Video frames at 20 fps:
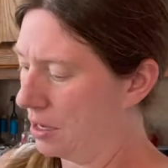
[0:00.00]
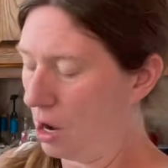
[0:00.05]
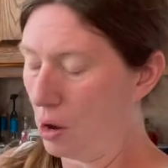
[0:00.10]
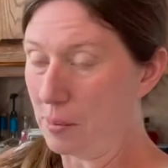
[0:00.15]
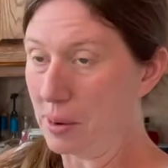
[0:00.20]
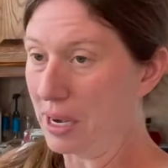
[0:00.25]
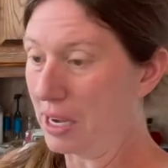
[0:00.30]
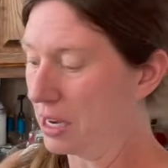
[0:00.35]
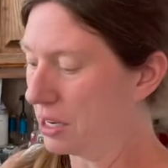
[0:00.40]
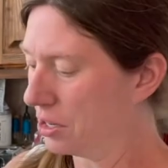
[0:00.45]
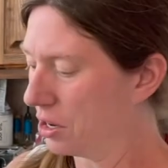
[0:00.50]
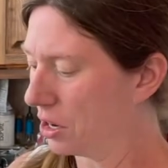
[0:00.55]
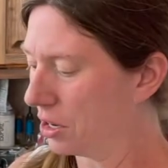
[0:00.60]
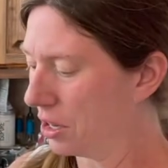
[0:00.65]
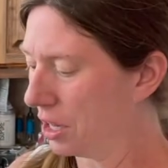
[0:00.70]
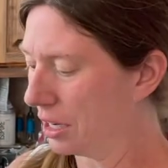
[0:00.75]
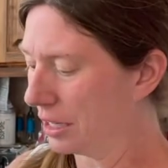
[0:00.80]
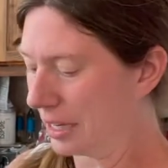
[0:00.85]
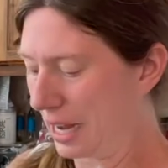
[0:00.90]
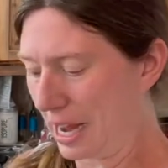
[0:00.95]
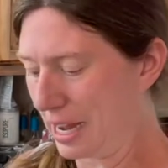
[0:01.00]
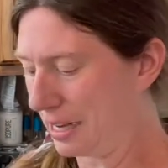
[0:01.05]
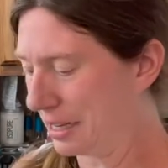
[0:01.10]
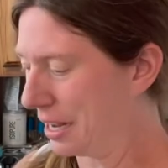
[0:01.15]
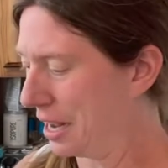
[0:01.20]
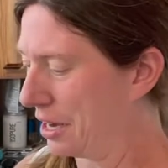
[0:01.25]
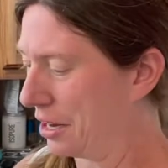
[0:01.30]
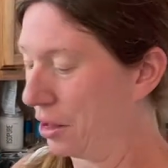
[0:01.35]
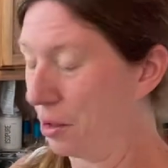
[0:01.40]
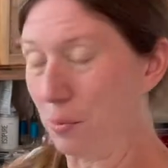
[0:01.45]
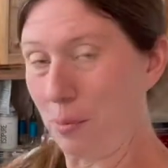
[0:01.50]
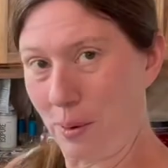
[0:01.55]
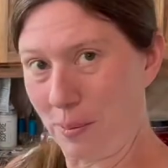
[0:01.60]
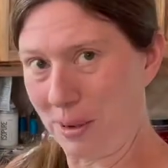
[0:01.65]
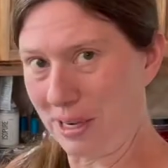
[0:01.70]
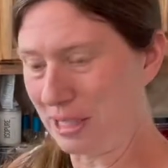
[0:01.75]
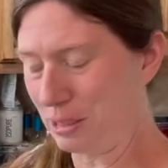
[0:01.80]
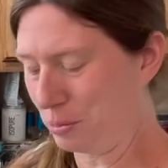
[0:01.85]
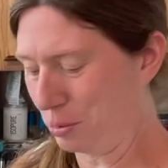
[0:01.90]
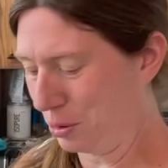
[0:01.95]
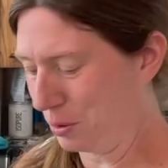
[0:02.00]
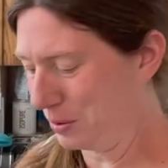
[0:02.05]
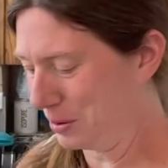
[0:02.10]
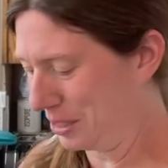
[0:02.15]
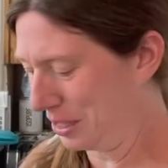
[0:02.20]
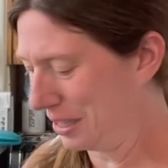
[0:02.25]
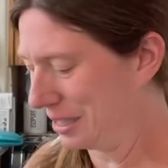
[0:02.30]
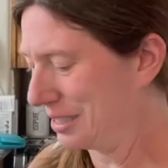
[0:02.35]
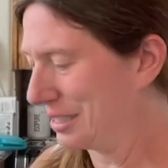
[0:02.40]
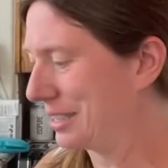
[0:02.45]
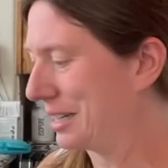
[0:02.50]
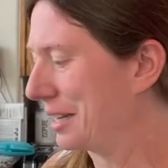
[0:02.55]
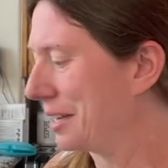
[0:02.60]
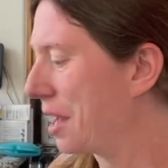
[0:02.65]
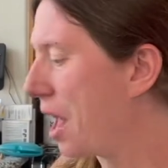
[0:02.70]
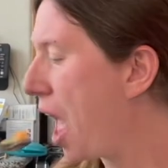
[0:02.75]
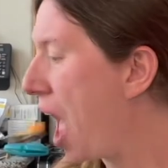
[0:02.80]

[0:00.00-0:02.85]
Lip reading: Armenian yarlong, and cantaloupe on my spoon. So let's see.